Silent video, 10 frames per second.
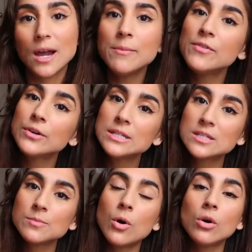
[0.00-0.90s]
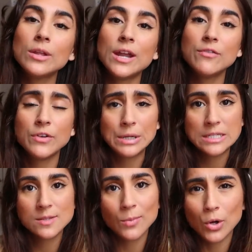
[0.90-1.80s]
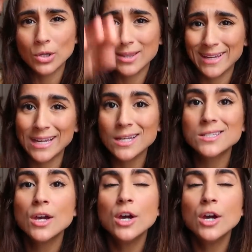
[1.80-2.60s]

I'm very small and I have very small legs.